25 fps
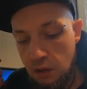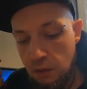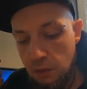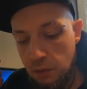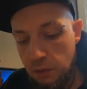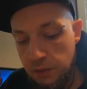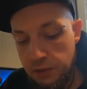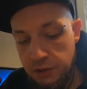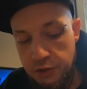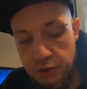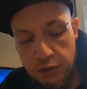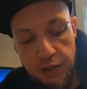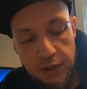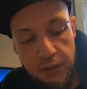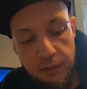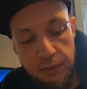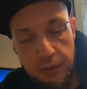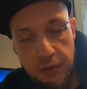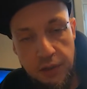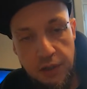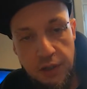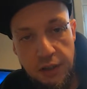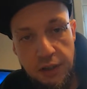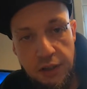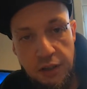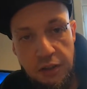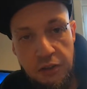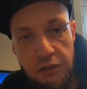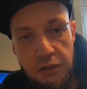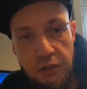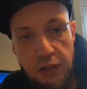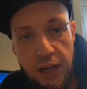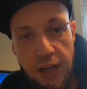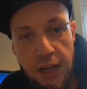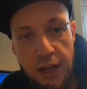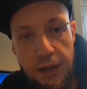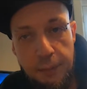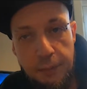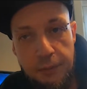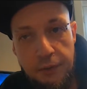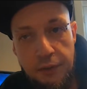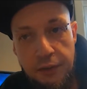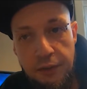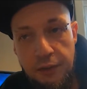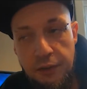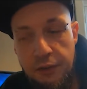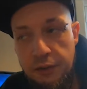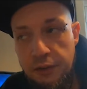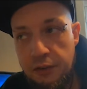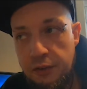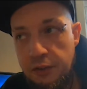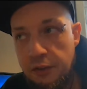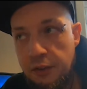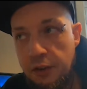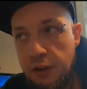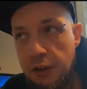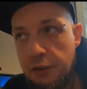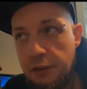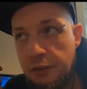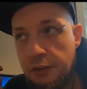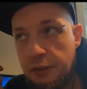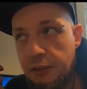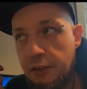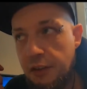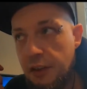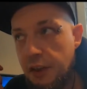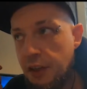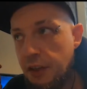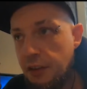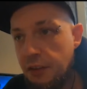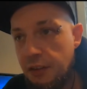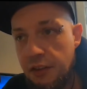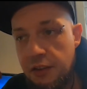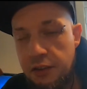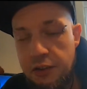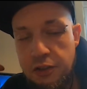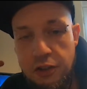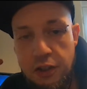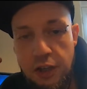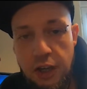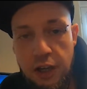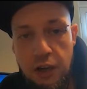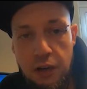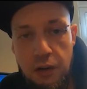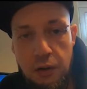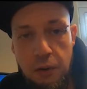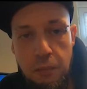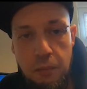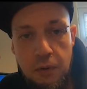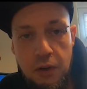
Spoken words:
When she really snaps and starts seeing the shadow